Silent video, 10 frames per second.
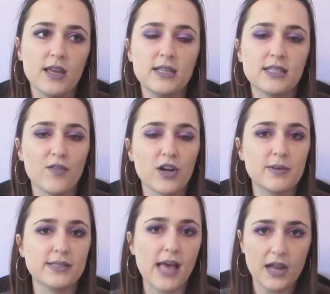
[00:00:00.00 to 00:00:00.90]
he's never gonna
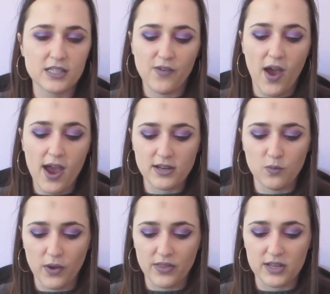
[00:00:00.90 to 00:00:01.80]
be
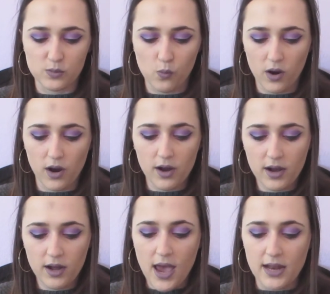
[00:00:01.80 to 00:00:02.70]
satisfied with his
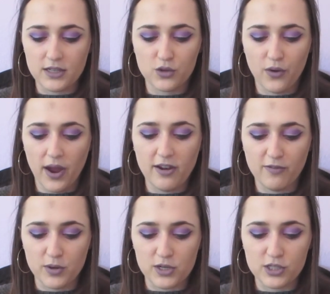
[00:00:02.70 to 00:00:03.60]
work and his
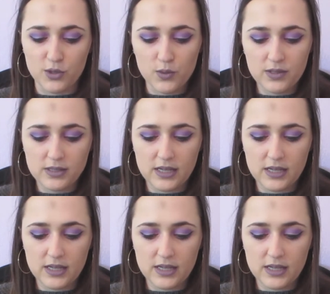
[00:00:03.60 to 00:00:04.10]
creative pursuits.